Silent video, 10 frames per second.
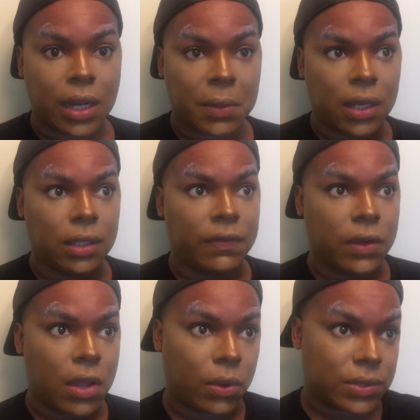And I'm going to leave
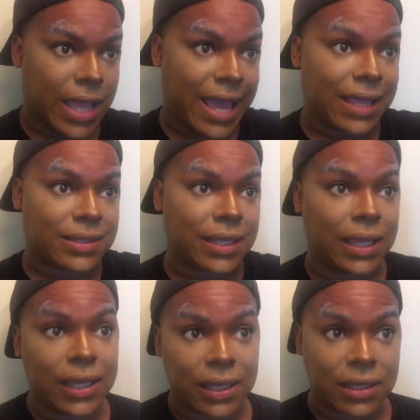the nose as
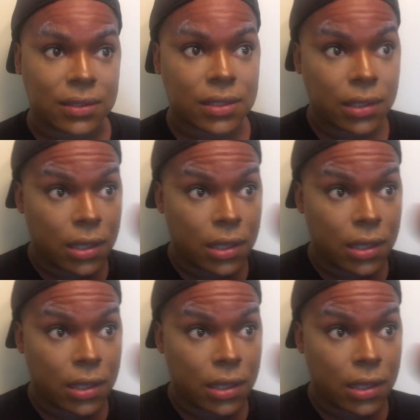is